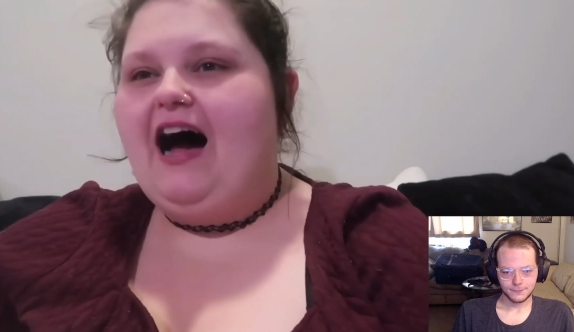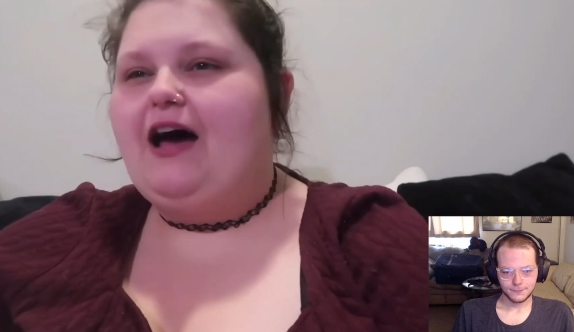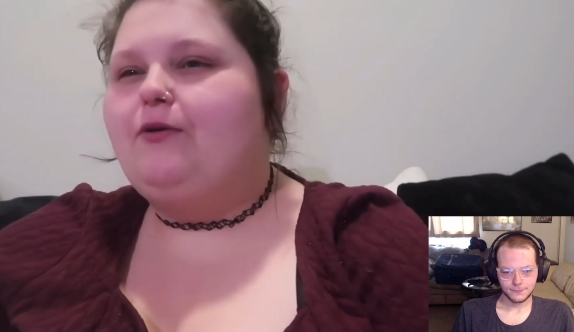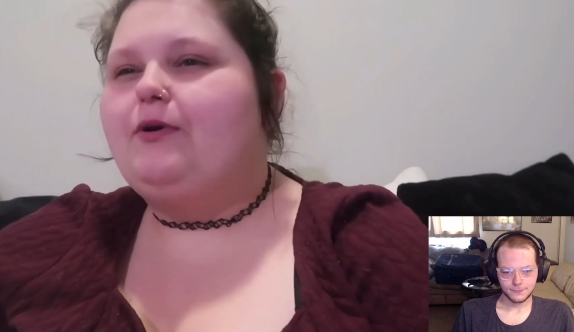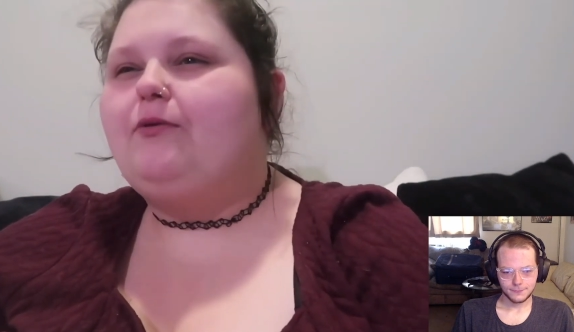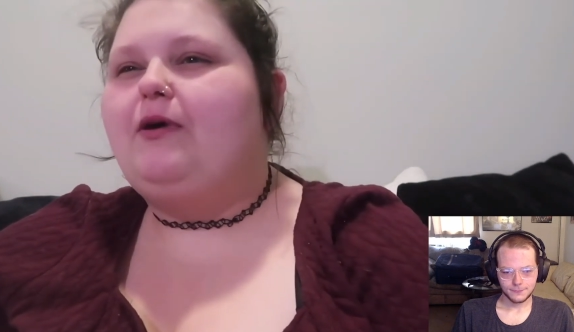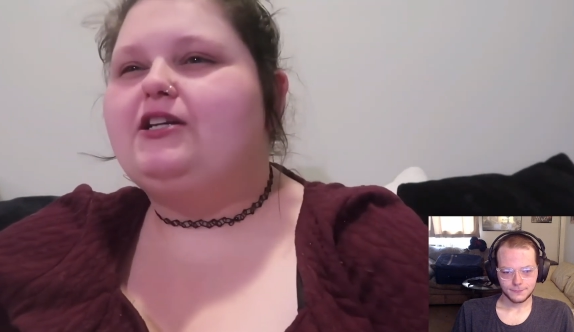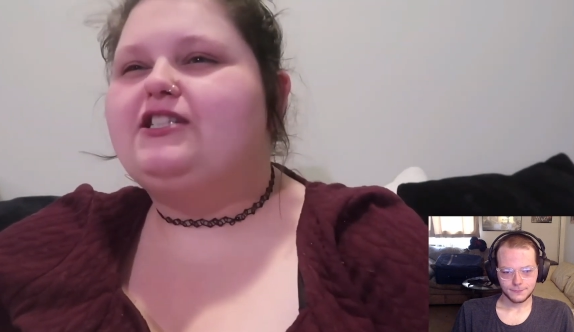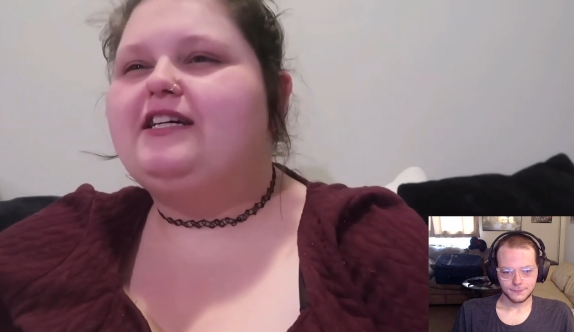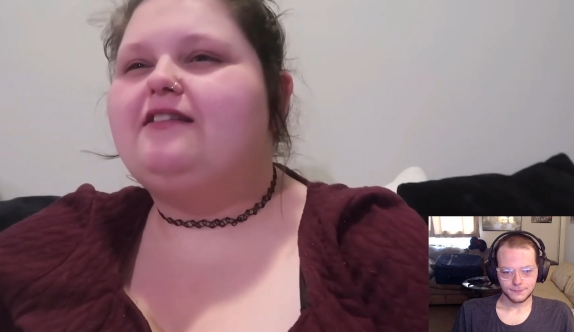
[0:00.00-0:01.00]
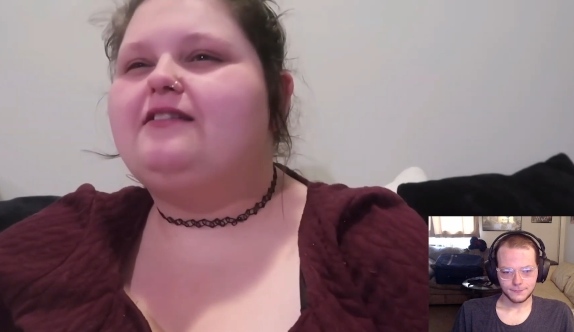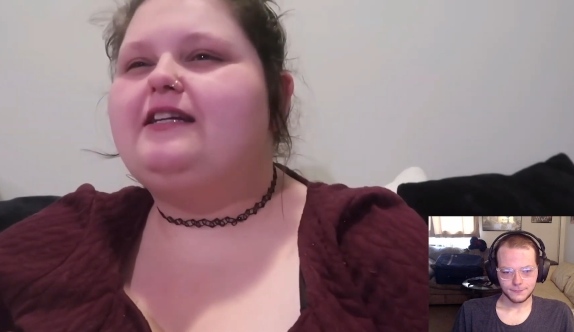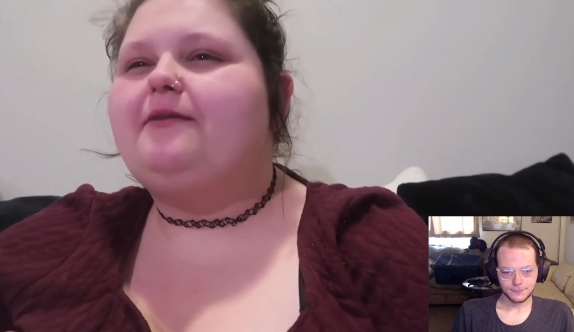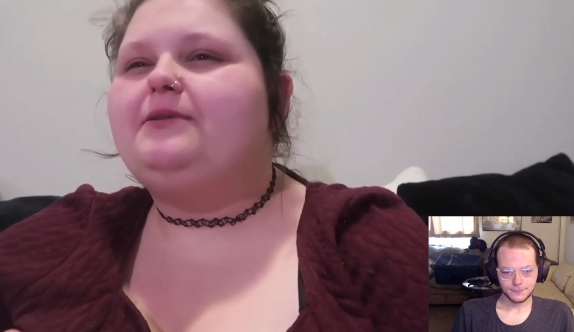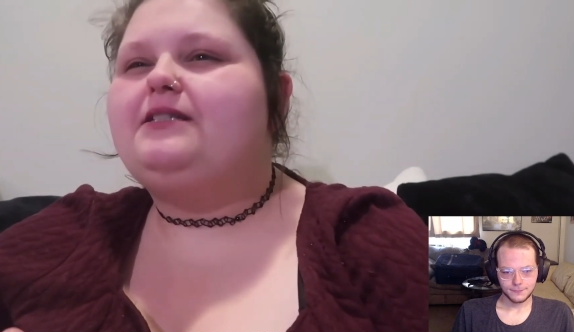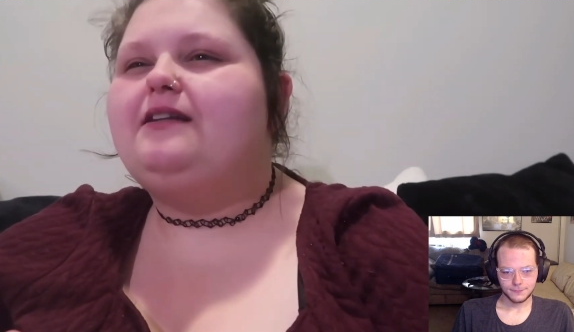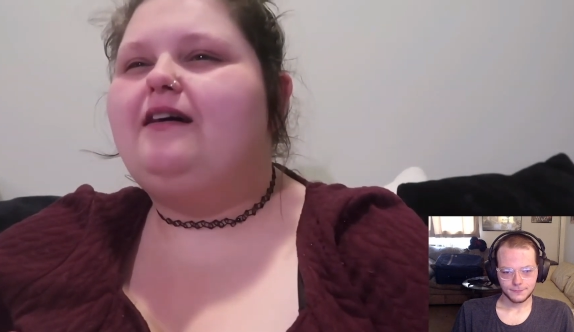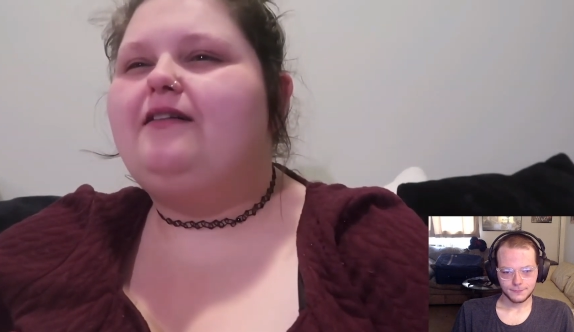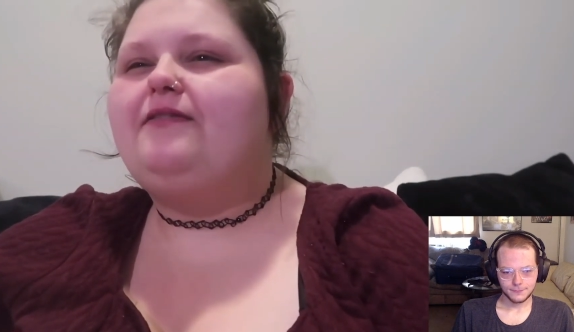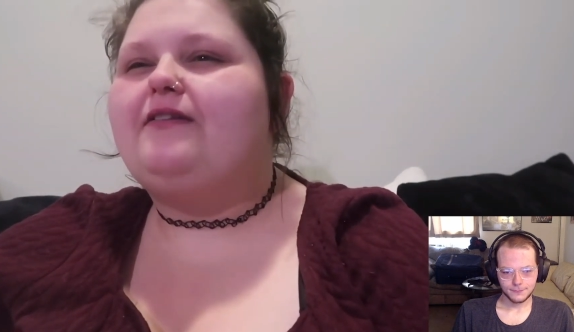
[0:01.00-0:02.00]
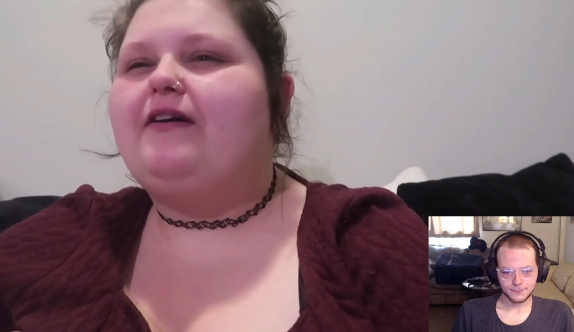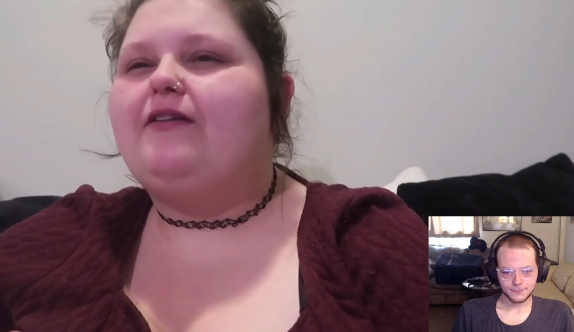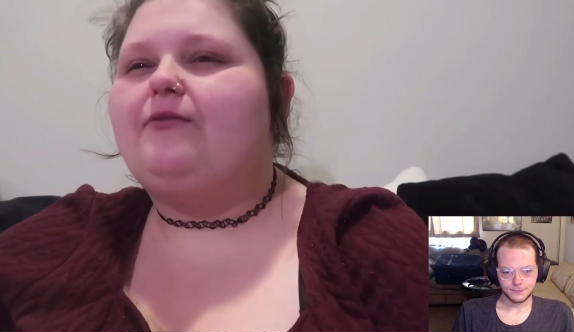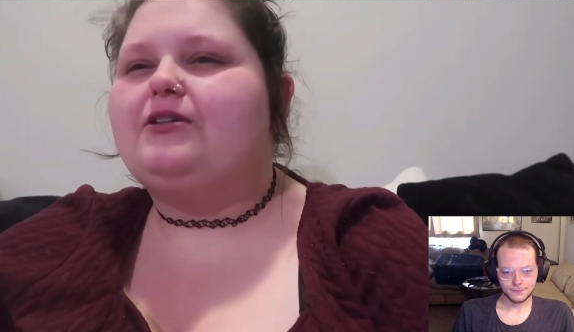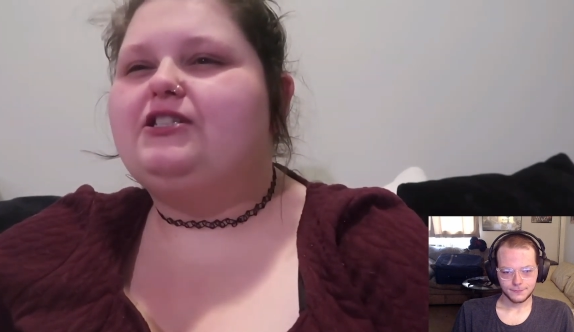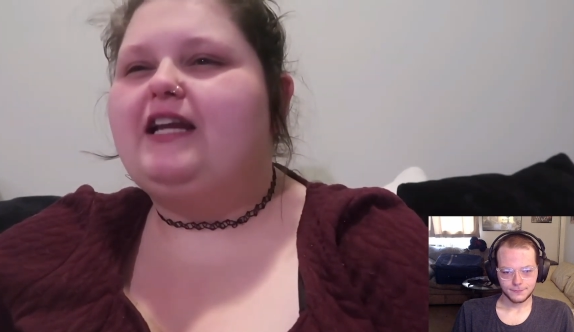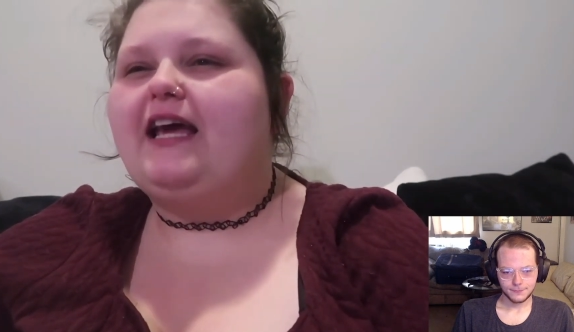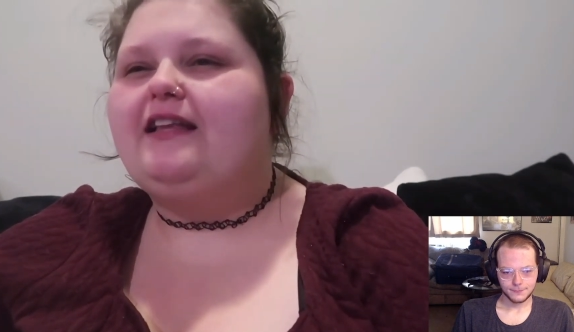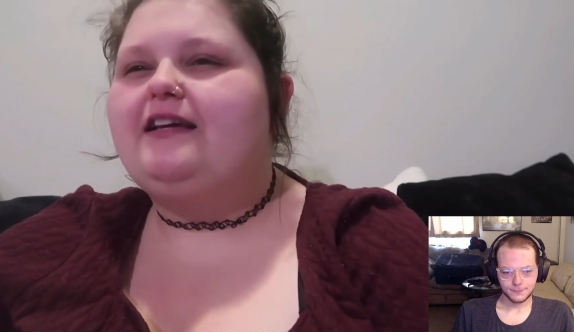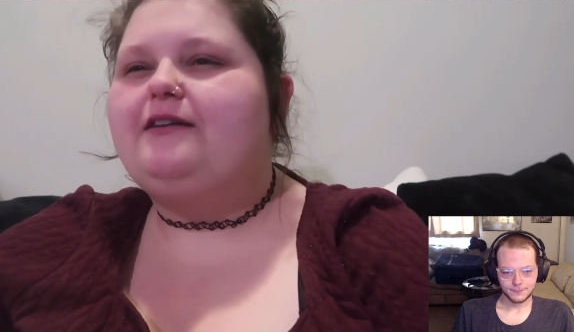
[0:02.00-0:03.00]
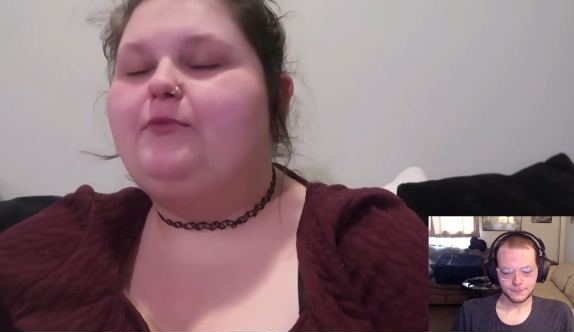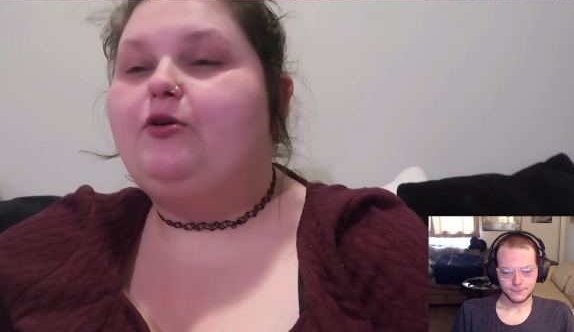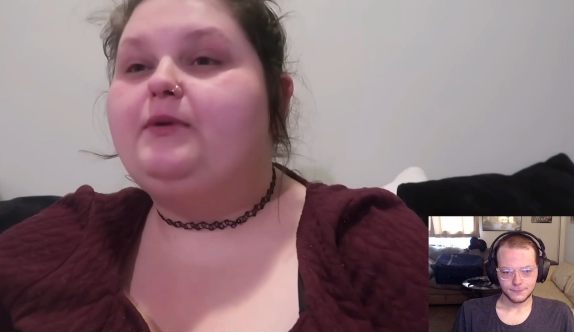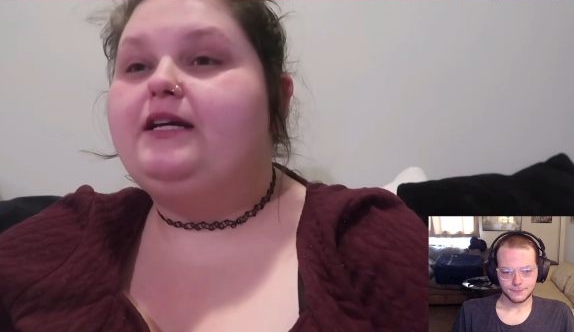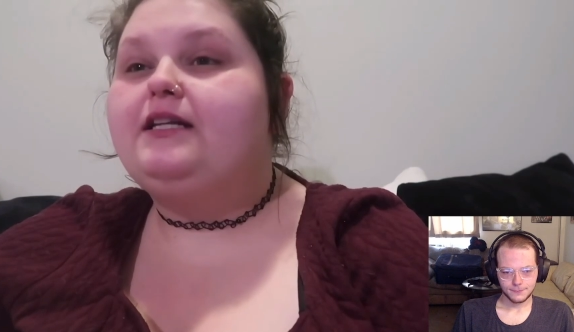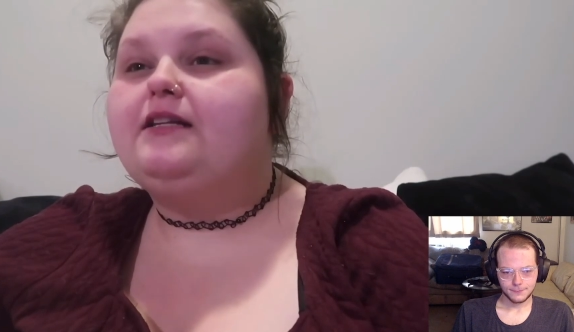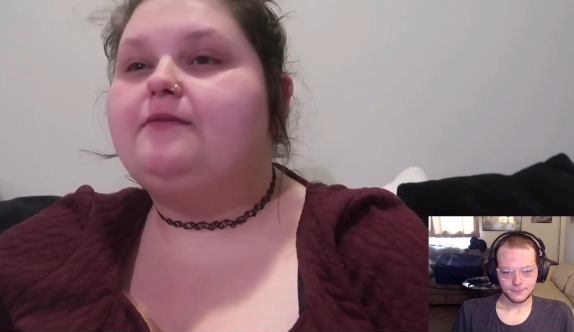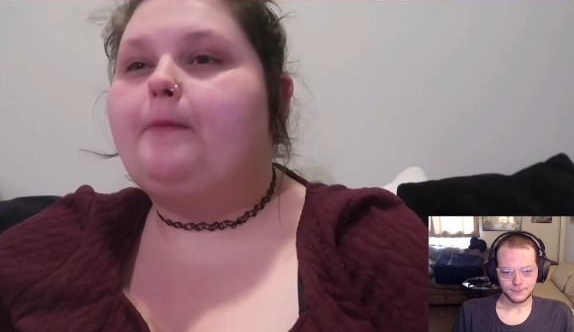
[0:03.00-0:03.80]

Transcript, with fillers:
Speaker 1: I don't want to watch killer type of stuff. I'd rather watch an alien moment.